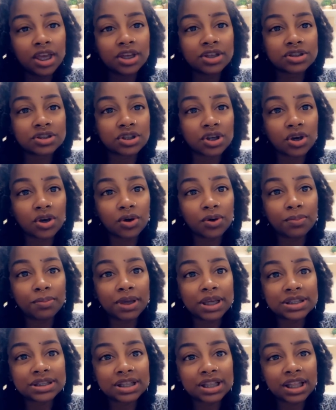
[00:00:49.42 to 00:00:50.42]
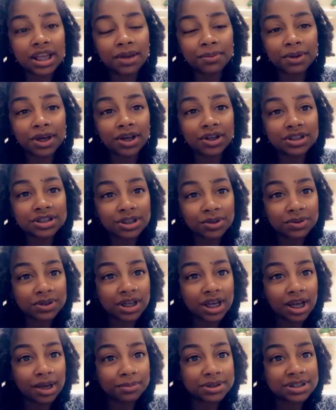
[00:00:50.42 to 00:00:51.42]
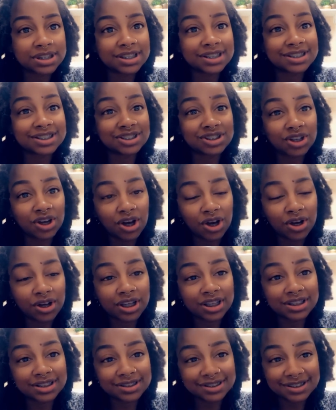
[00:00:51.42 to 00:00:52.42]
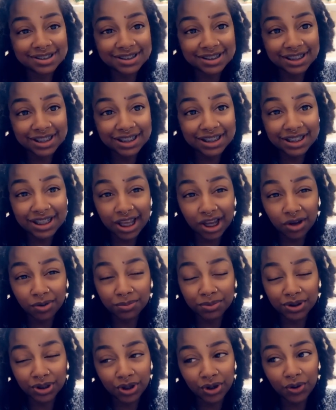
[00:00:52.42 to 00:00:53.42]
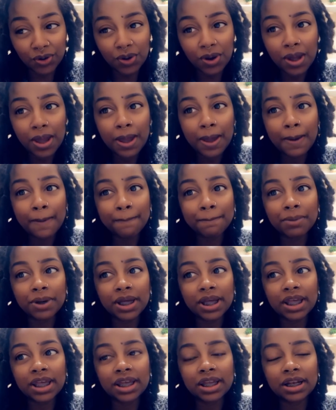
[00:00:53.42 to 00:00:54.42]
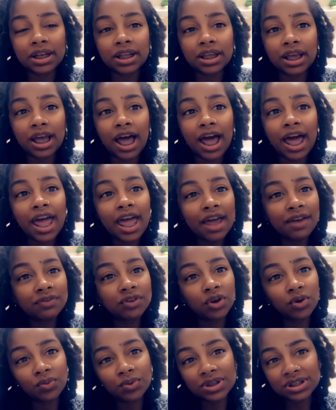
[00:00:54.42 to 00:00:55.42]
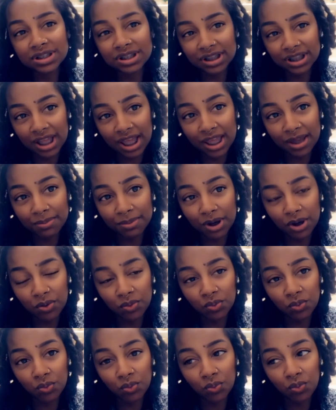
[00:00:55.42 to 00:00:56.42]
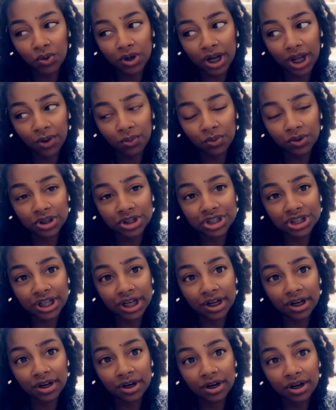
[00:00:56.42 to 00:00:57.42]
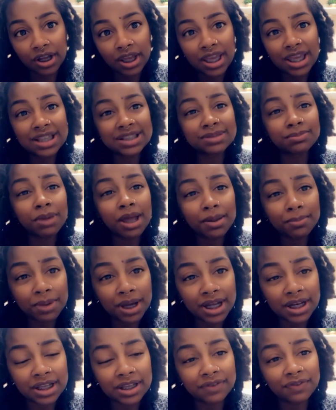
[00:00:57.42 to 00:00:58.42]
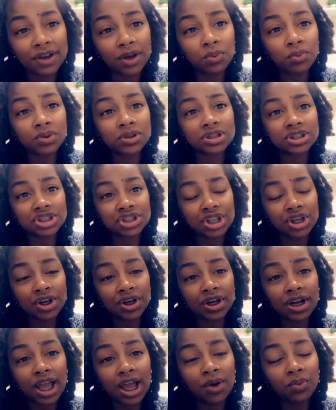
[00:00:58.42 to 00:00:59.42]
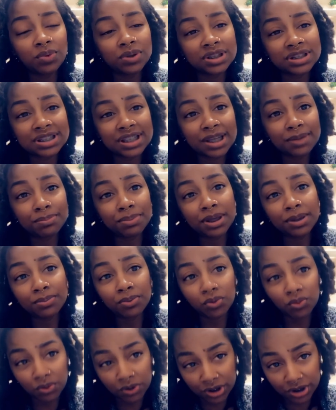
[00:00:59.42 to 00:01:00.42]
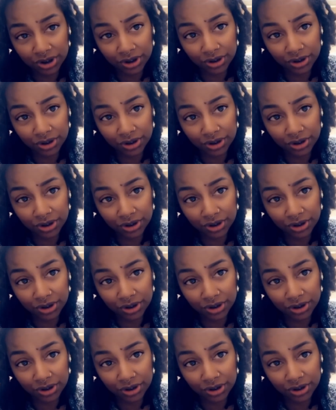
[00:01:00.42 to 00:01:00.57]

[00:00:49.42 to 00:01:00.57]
So basically, I'm not going to say what the comment says because y'all can see down below, but I have no reason to lie about what I want to share. It's my body. If I wanted to share it, I wouldn't say people want to